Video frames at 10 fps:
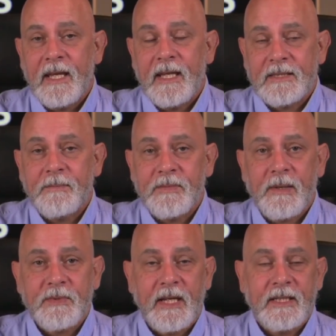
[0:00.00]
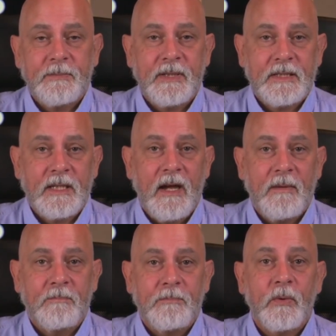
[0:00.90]
It sometimes takes a bit of
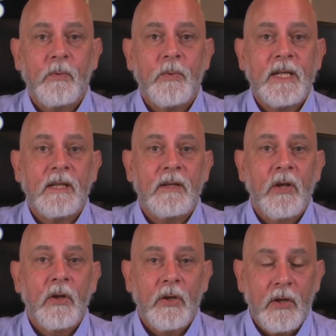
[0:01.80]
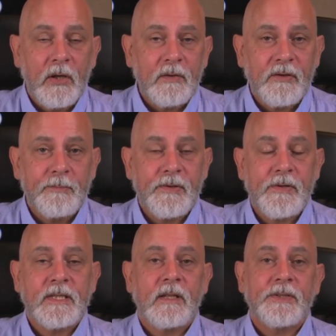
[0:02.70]
time, but we can learn from the
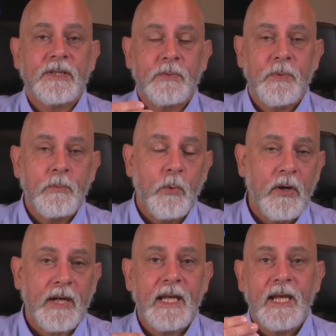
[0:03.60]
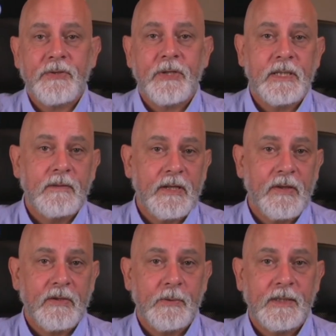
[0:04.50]
results as we work iteratively
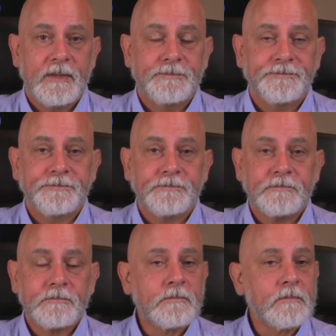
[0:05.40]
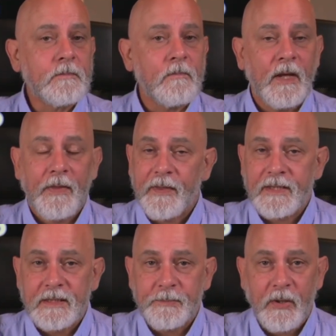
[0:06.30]
through it.
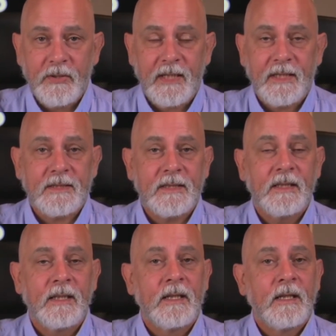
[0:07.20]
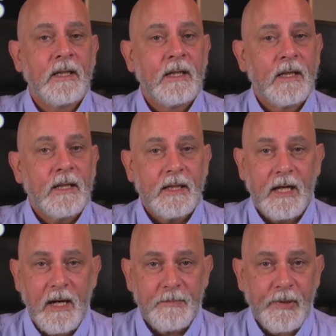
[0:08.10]
That's the process.
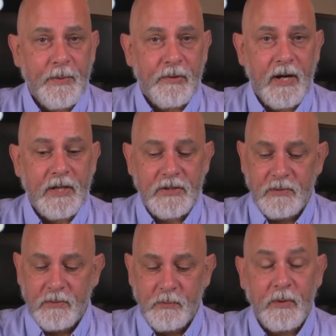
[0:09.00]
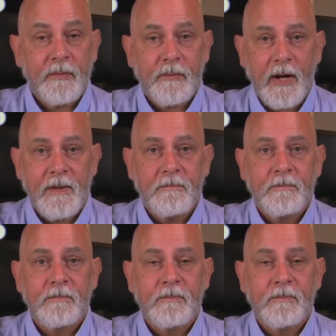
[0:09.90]
Calm preparation with frame,